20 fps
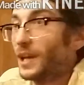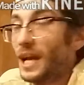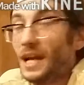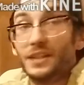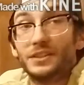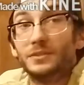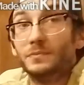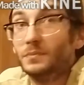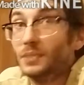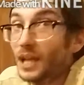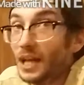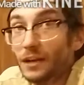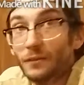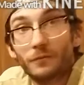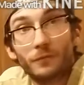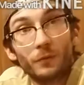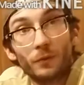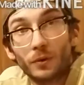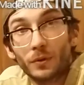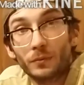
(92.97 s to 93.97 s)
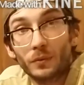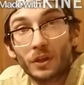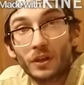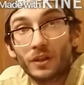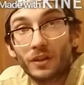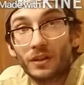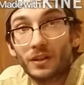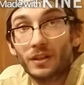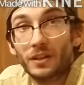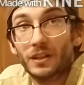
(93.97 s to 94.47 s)
Action
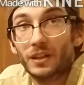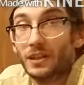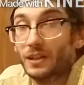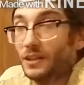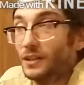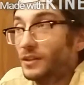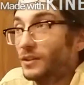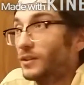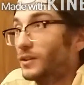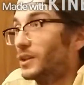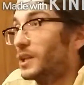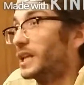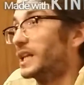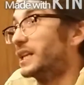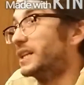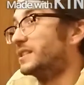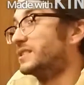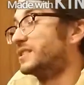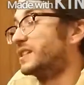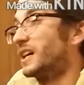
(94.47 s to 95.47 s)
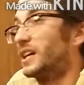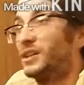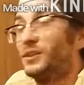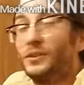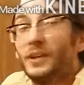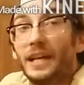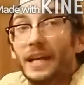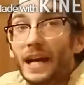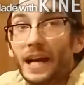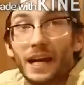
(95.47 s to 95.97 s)
platformer. It's got
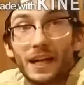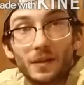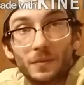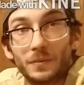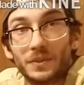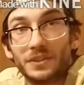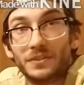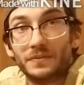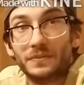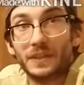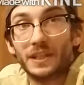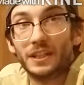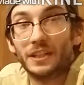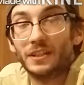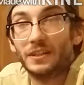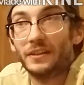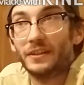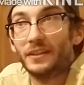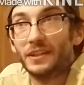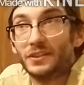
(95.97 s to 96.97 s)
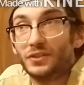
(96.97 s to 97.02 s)
great atmosphere.